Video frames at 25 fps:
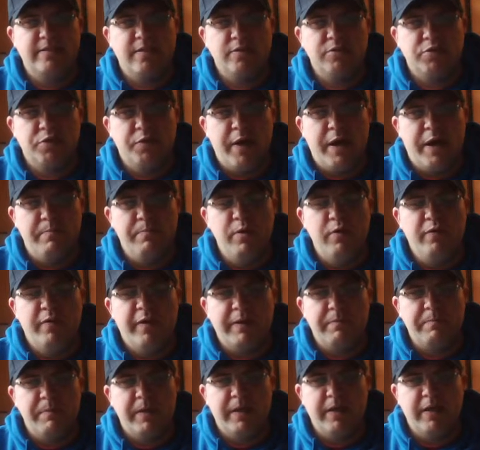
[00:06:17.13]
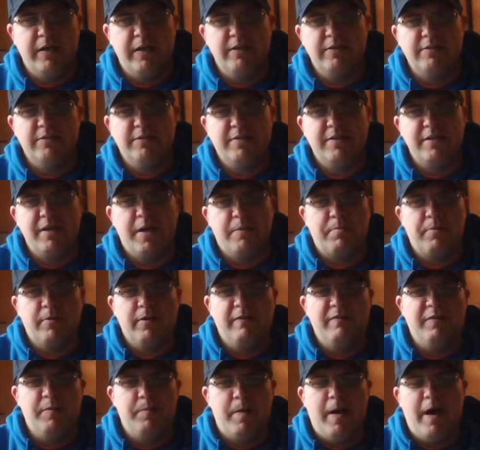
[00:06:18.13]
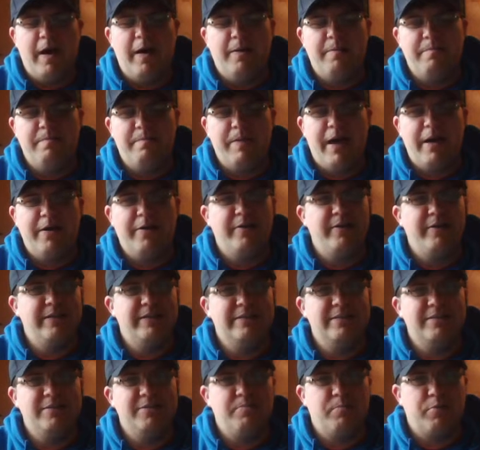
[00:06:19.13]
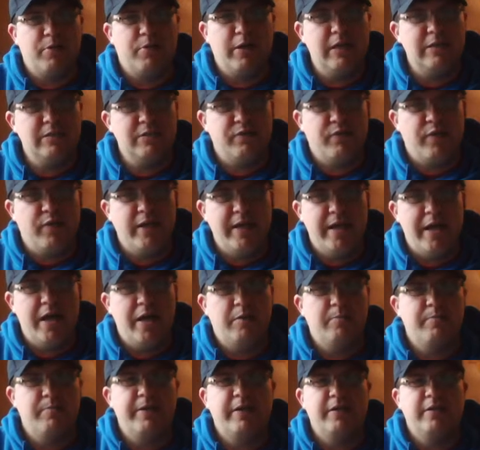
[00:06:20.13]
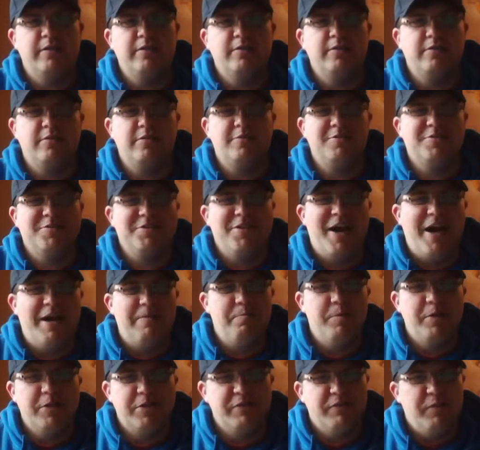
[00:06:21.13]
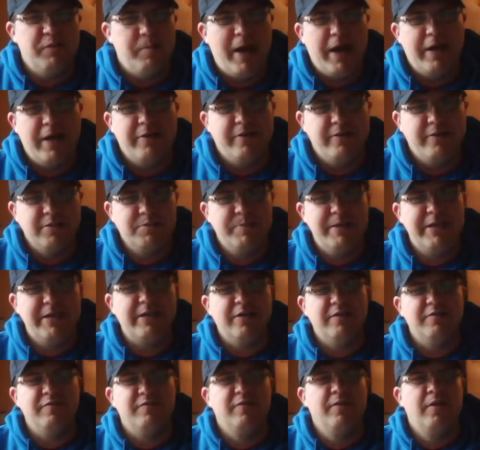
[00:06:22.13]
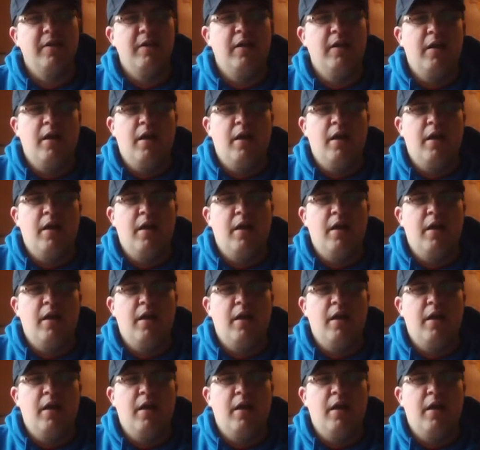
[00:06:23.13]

also not moving because the upper level pattern isn't progressive right now because there's not much of a pattern to speak of.